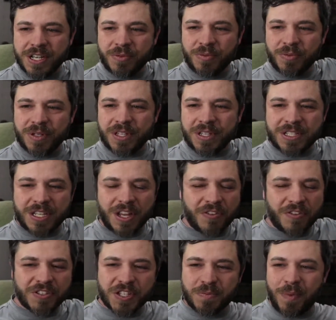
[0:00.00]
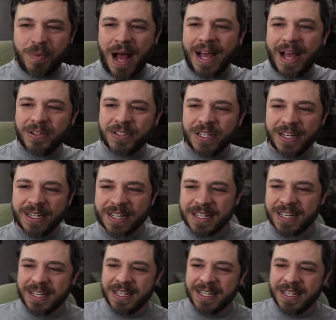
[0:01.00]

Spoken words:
with the stuff just piled on it.